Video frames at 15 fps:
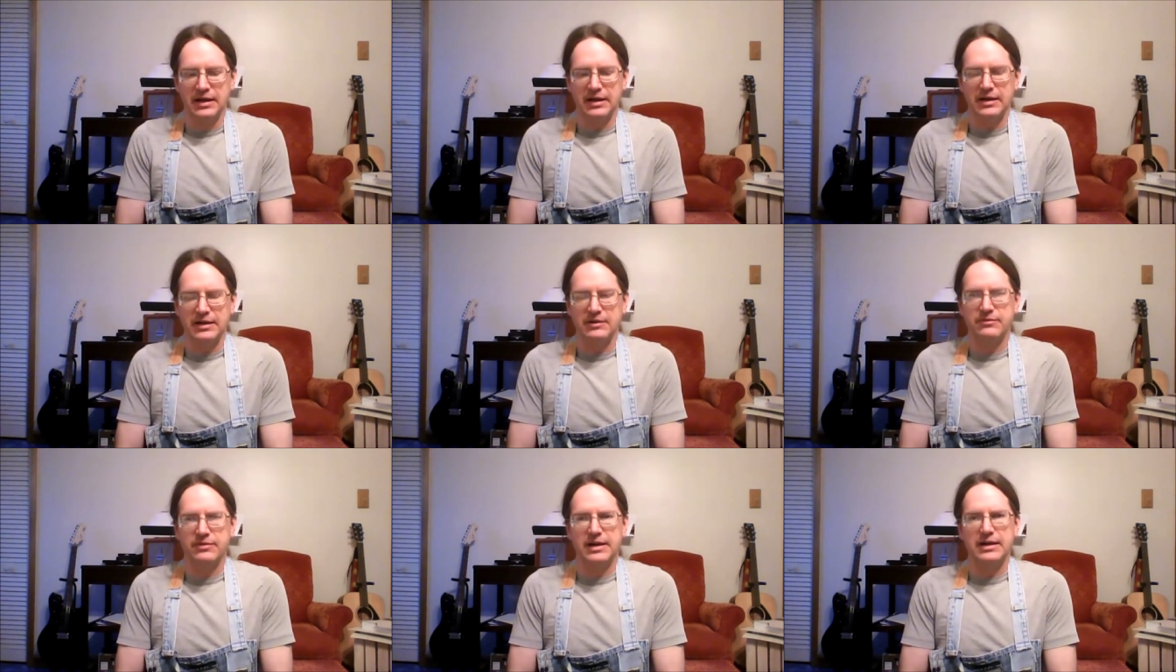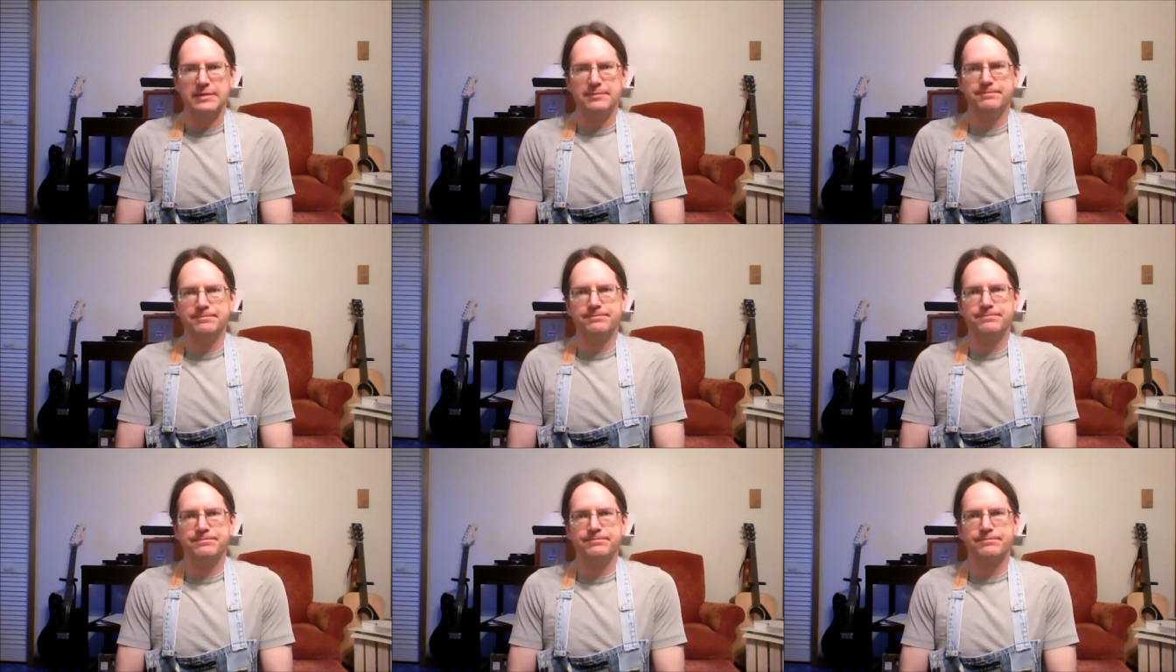of, um,
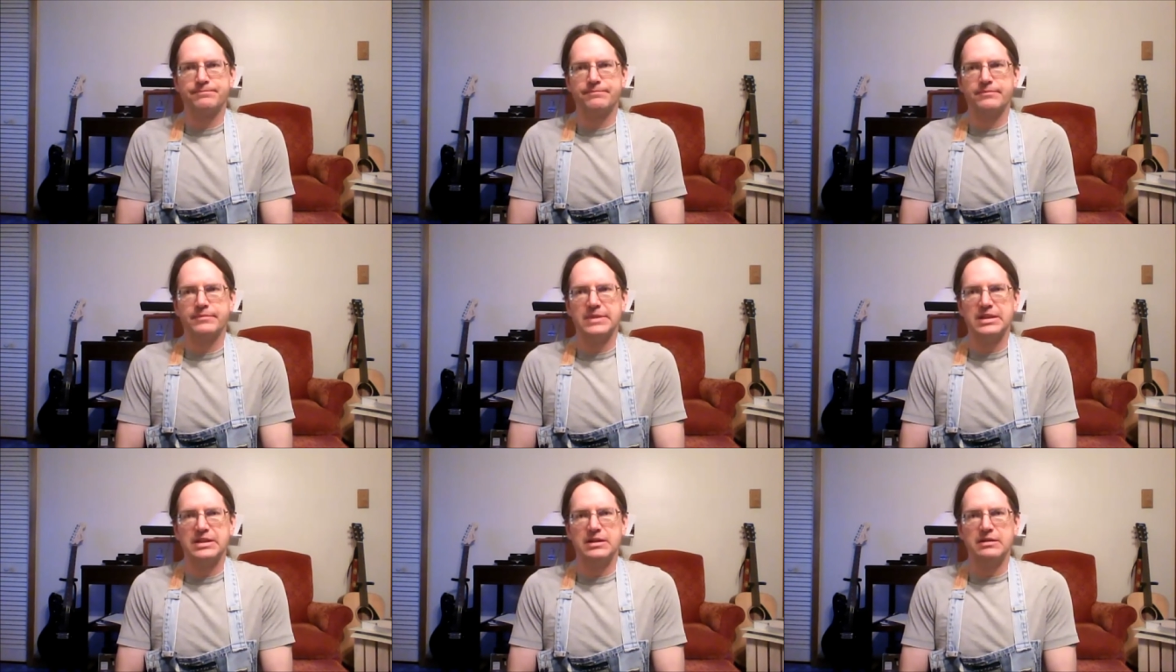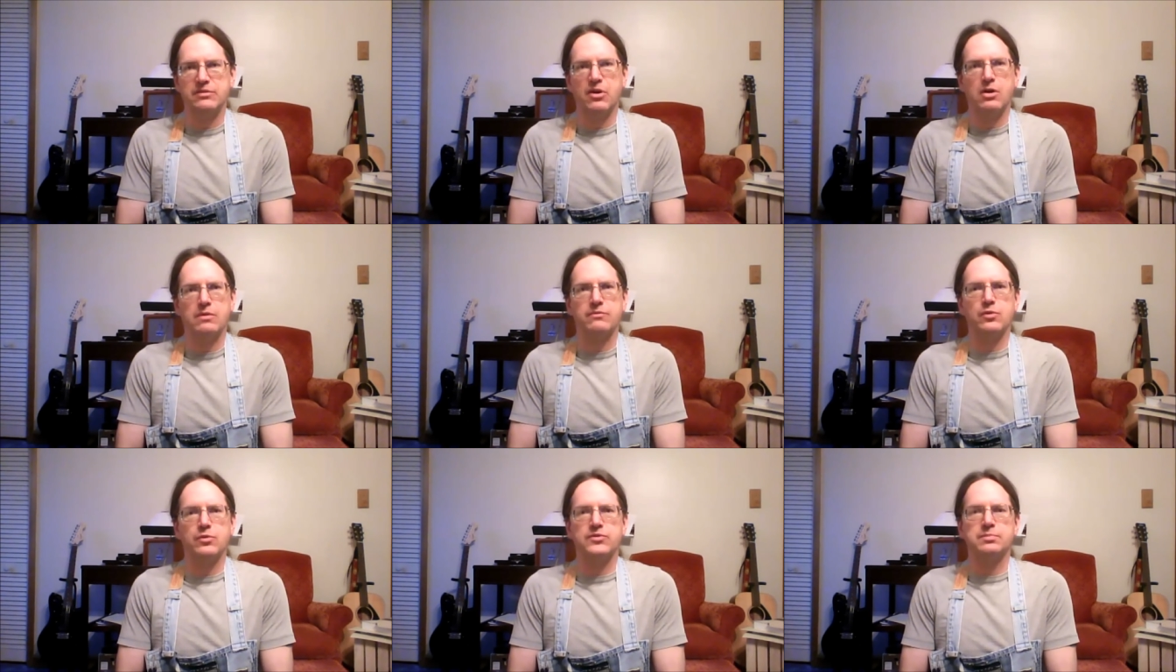of
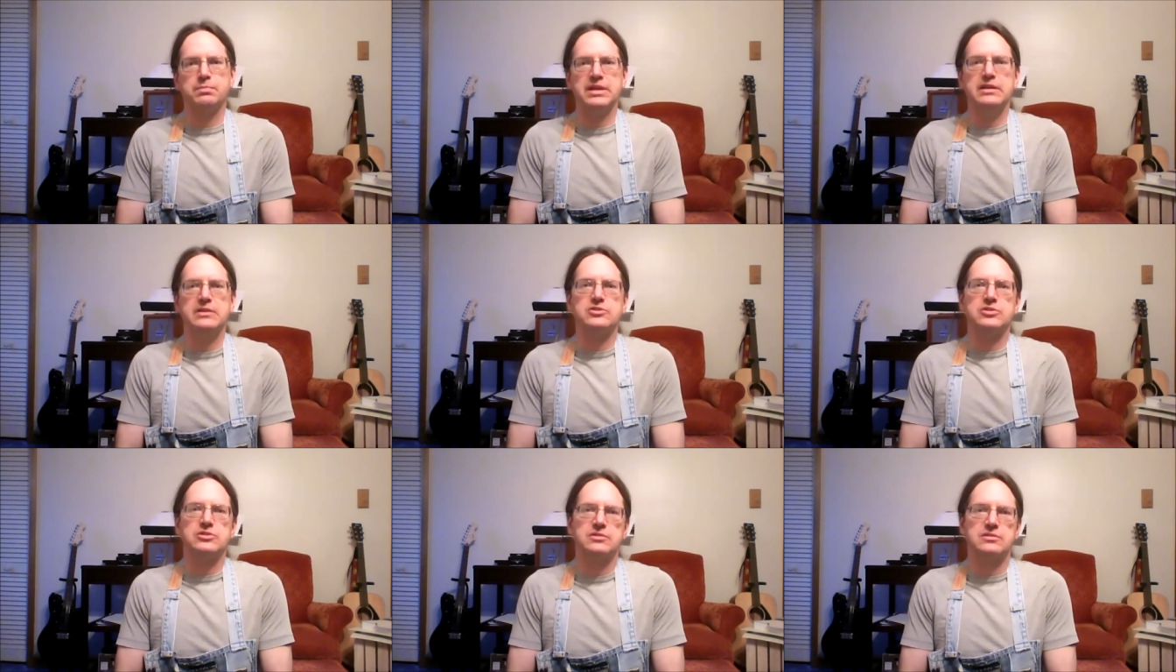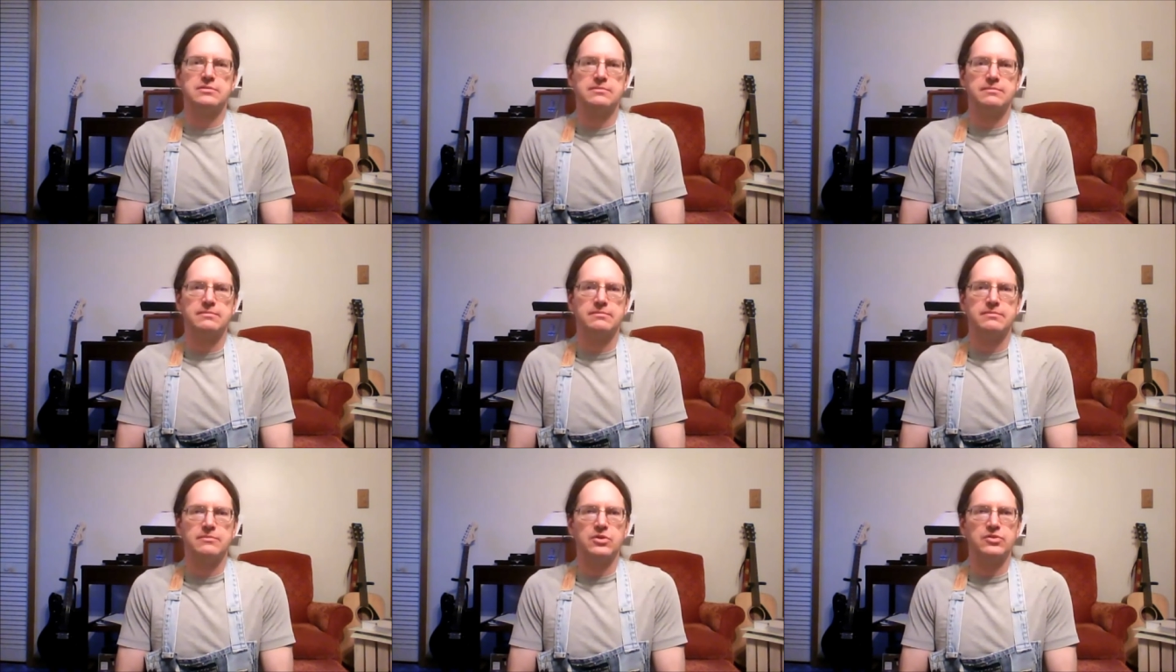harmful speech
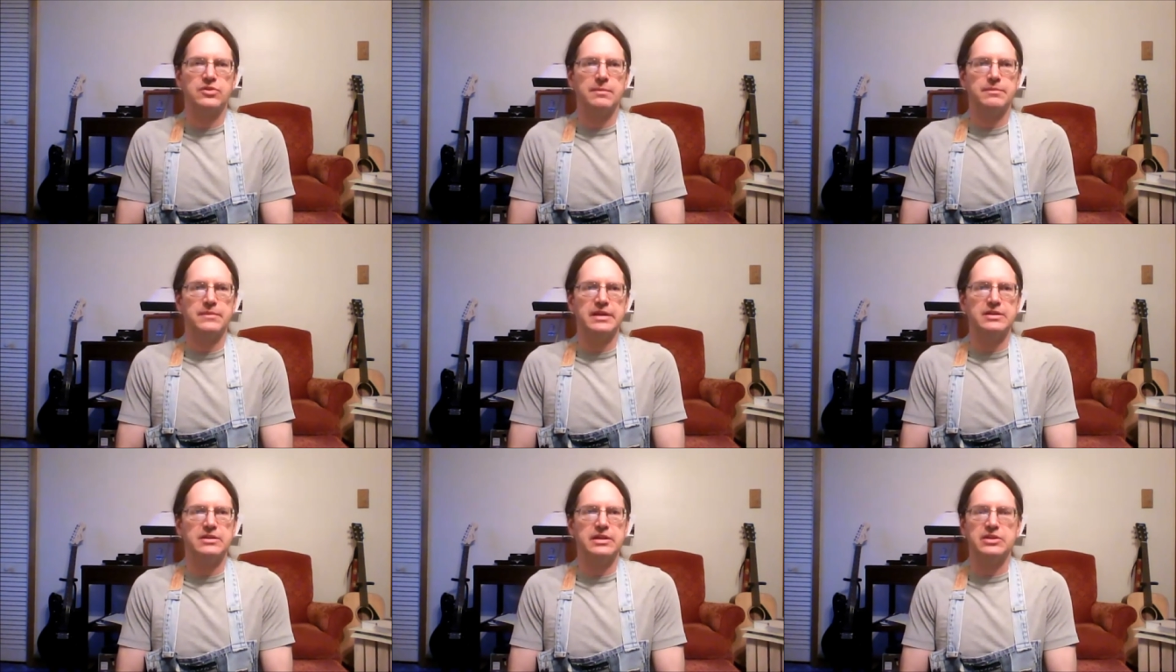or something.